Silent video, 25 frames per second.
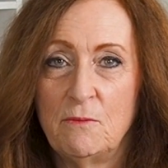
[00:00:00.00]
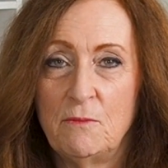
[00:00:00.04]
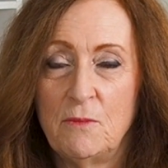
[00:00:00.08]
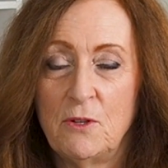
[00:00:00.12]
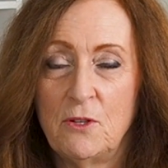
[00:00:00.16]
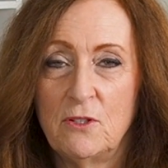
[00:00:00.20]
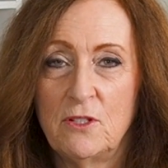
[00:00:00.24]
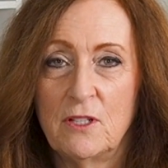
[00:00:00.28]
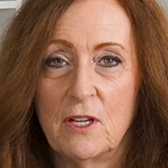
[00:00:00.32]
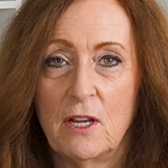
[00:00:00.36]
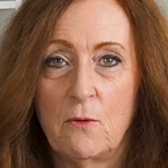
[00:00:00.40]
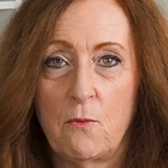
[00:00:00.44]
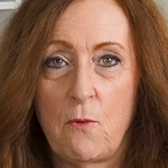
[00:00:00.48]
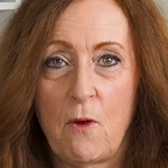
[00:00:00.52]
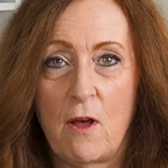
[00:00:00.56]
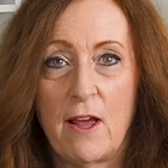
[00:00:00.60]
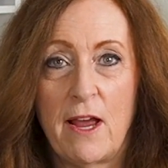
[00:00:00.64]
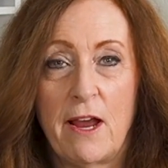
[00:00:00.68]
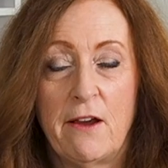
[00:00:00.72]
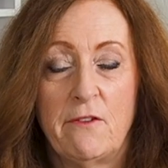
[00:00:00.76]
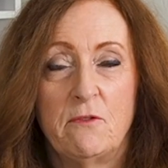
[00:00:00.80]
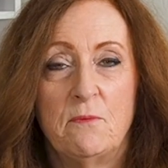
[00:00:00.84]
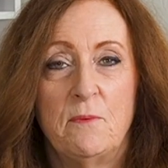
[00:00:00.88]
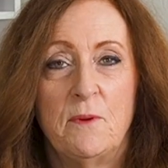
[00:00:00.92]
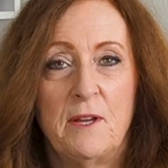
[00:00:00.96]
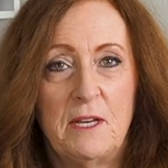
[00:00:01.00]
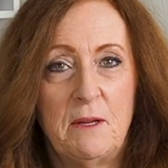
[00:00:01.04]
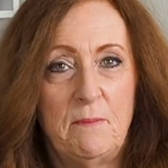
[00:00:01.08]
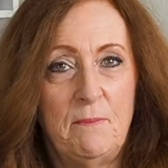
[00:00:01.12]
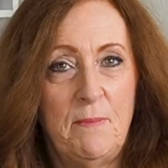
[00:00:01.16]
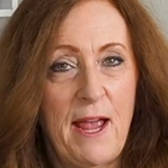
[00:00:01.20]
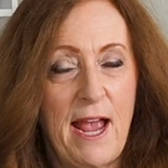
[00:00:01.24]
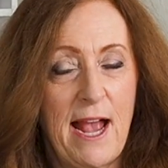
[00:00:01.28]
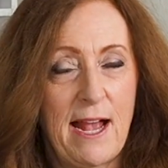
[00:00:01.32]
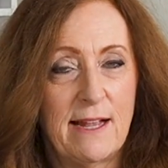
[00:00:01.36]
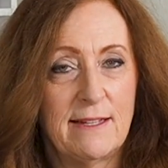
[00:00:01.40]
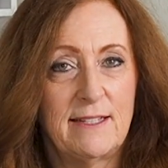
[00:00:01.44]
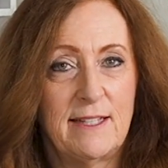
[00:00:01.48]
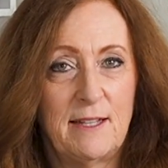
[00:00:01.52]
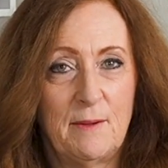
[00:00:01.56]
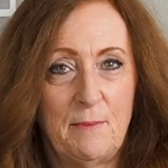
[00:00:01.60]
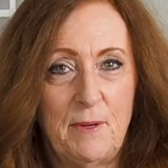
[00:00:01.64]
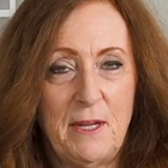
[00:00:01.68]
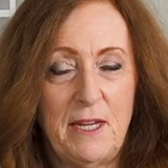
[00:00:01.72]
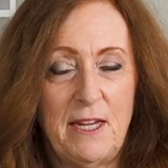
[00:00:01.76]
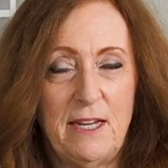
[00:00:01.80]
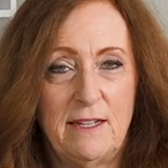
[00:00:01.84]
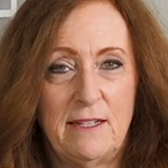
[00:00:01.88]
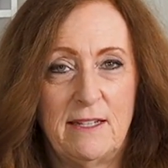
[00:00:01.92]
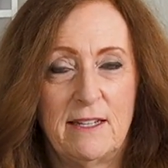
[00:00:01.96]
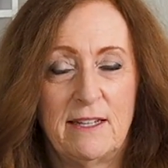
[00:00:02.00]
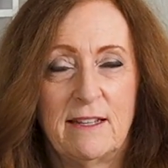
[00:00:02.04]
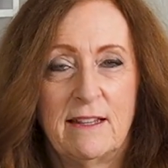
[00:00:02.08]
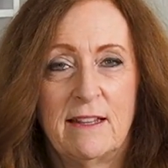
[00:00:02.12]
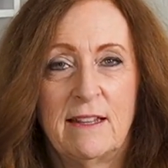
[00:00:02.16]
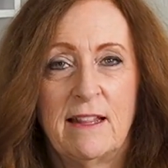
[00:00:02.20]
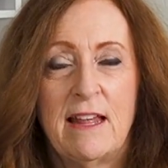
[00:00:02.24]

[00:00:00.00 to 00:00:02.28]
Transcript: the music while everybody pats the beat.